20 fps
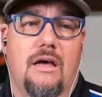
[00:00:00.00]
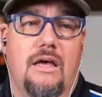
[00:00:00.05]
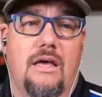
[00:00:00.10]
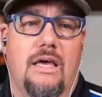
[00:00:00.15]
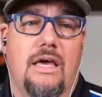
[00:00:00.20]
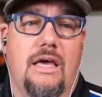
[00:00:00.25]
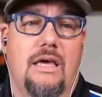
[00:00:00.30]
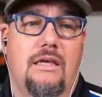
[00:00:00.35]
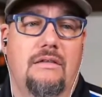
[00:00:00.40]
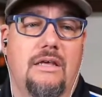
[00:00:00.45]

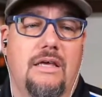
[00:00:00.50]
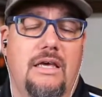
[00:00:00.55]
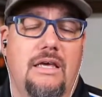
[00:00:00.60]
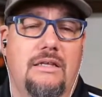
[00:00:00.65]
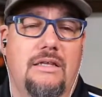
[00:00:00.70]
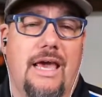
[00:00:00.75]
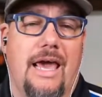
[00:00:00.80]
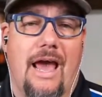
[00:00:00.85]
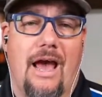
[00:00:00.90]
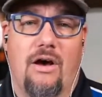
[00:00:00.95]

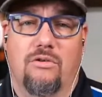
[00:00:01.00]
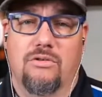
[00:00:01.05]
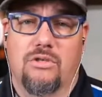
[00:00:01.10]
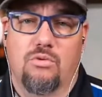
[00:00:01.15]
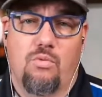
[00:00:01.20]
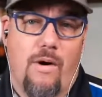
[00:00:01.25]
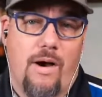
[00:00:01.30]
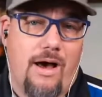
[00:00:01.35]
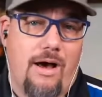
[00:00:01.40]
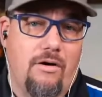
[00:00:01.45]
He
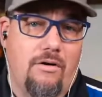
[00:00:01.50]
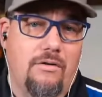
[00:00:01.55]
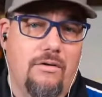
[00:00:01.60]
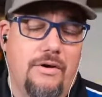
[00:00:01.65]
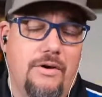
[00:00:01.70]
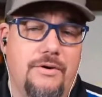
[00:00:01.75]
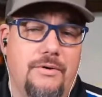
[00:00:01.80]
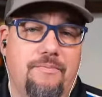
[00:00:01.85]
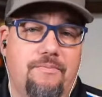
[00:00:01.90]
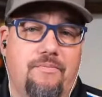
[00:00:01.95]
counts well.